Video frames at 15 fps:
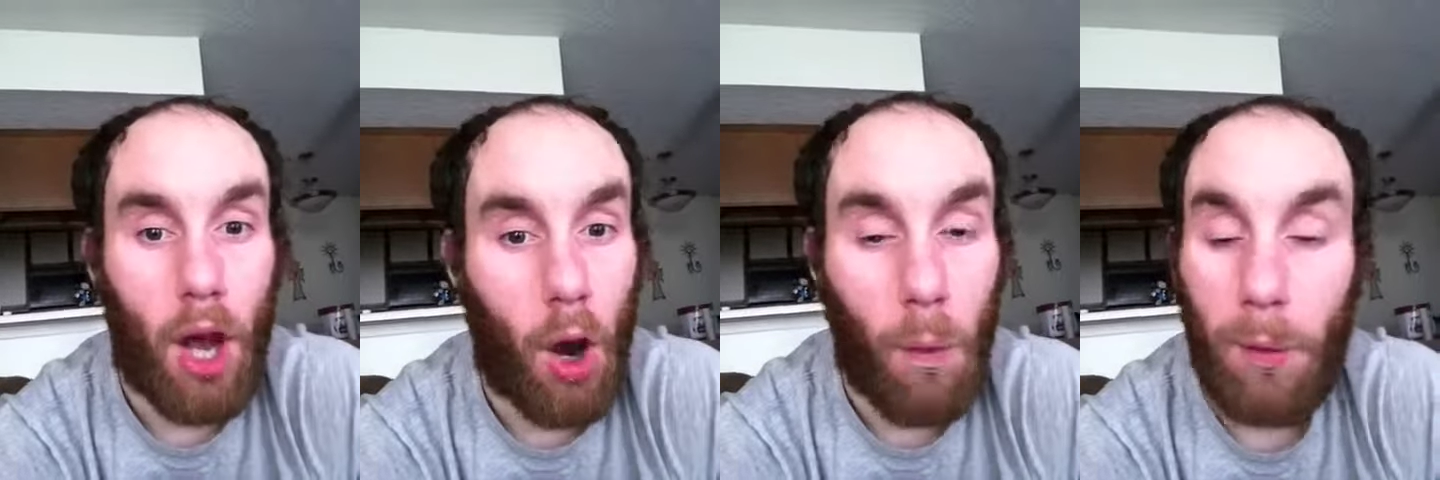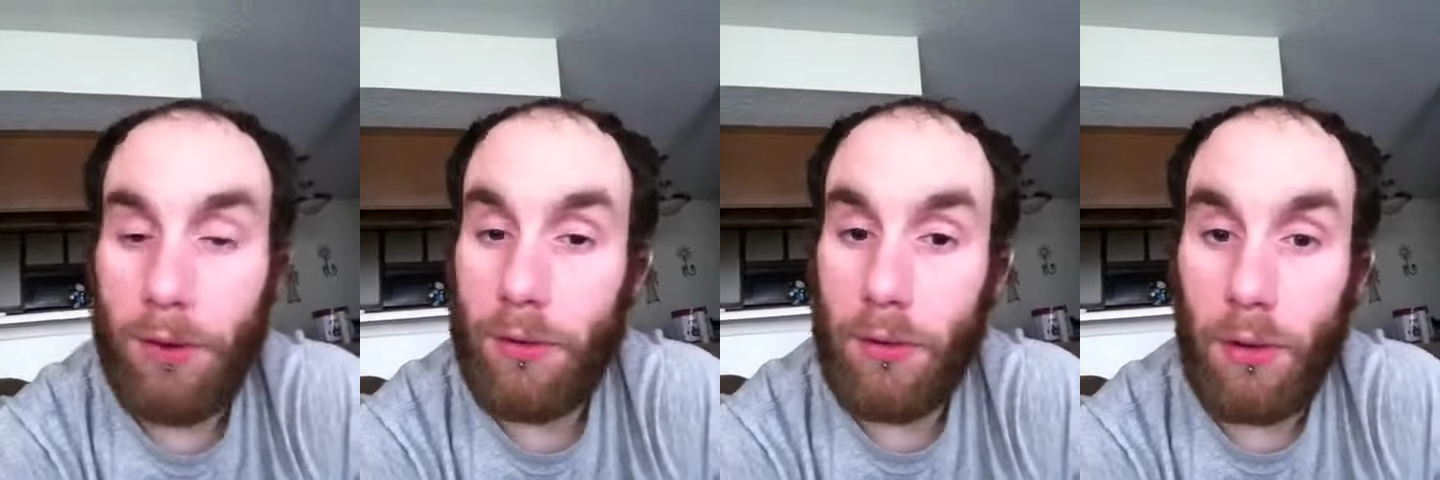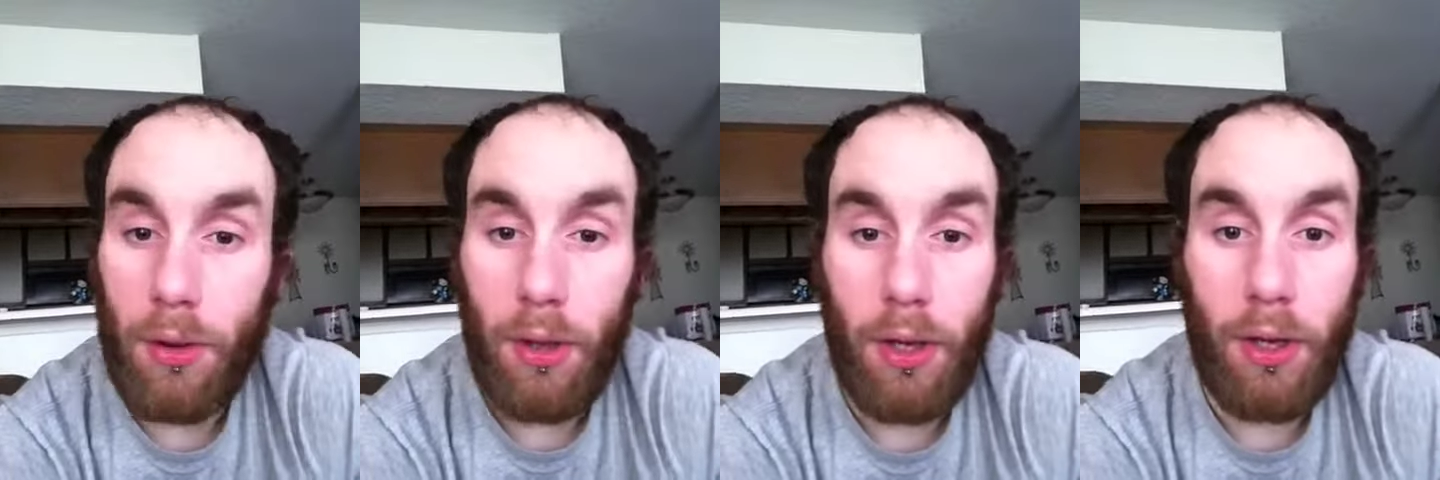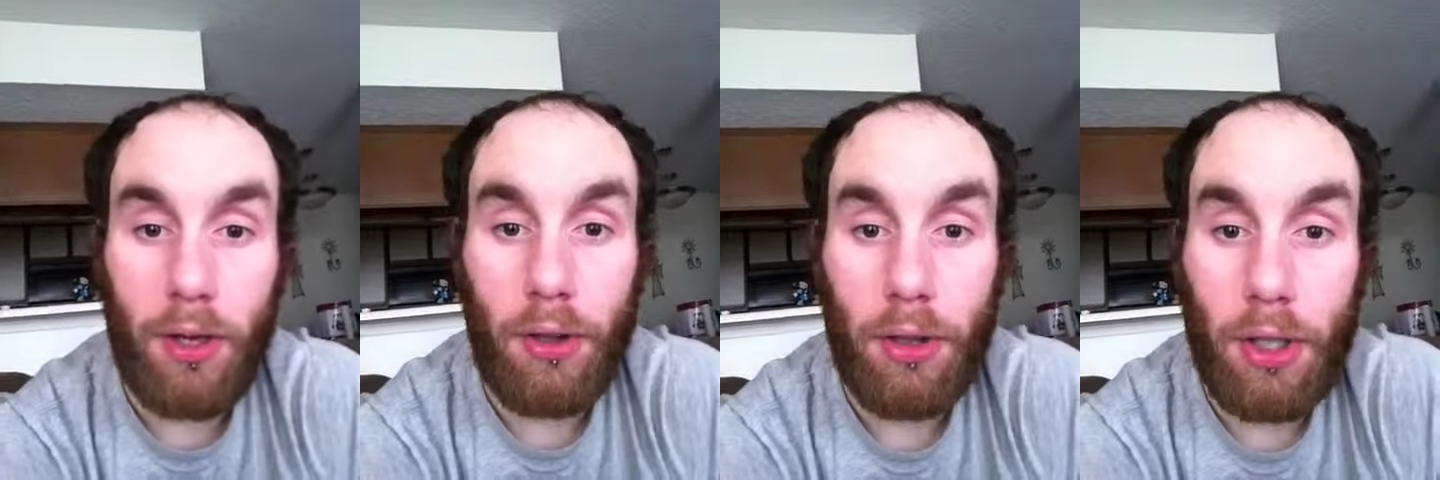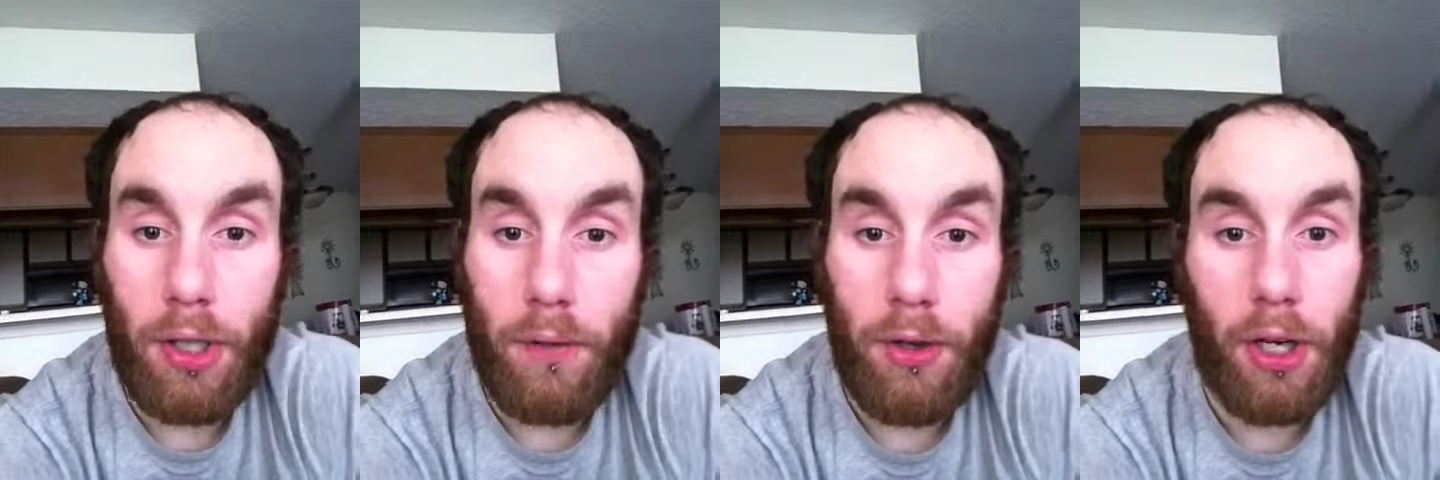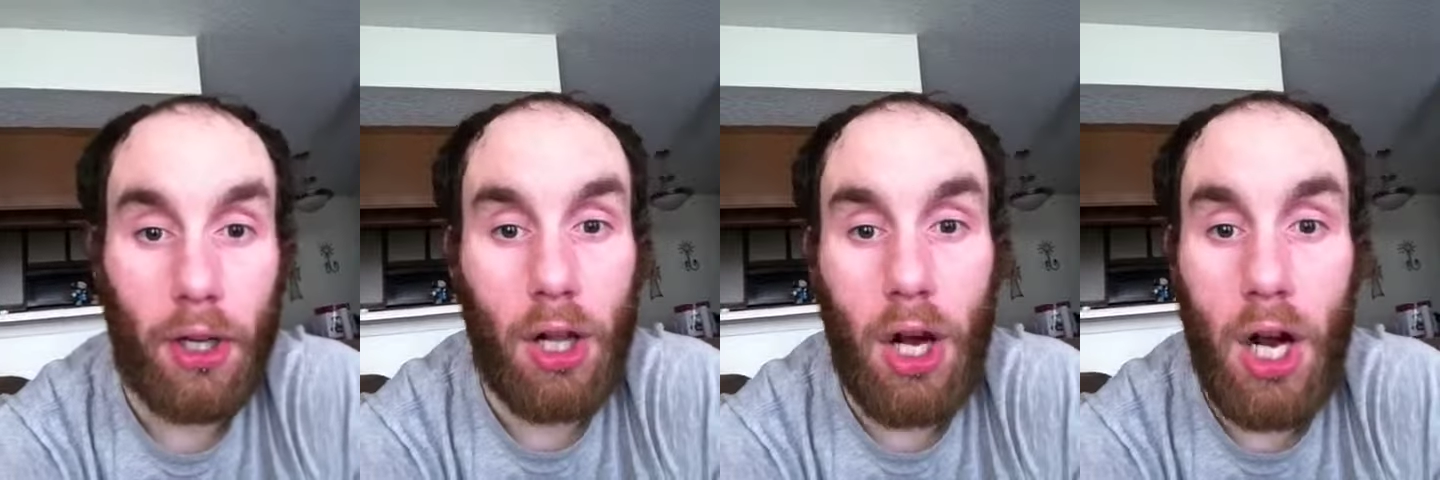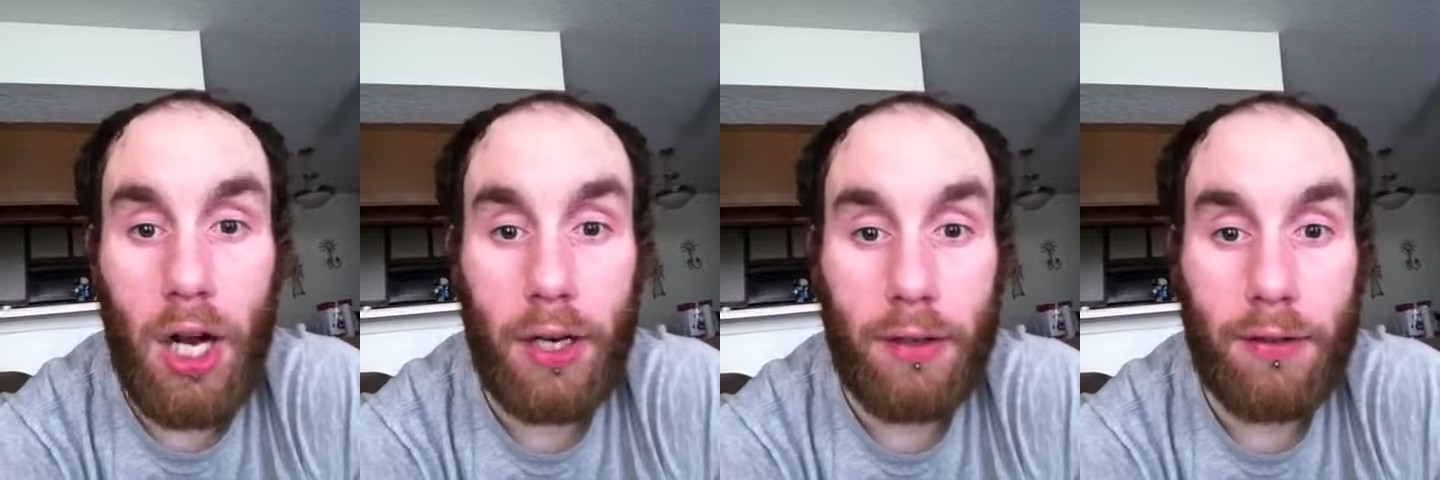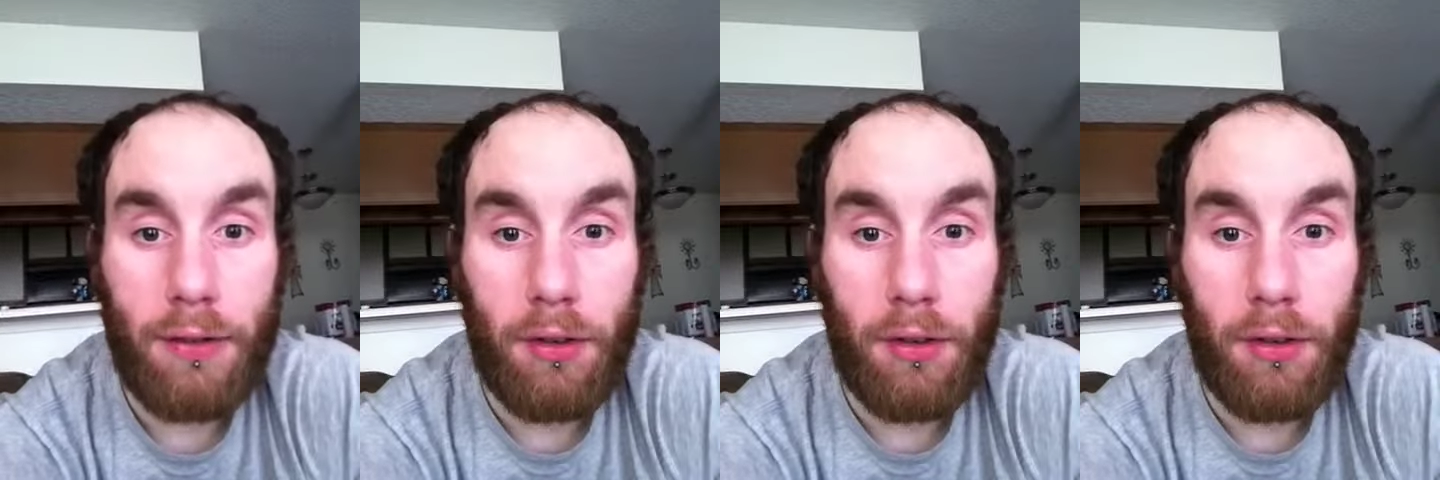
always looking over your logs.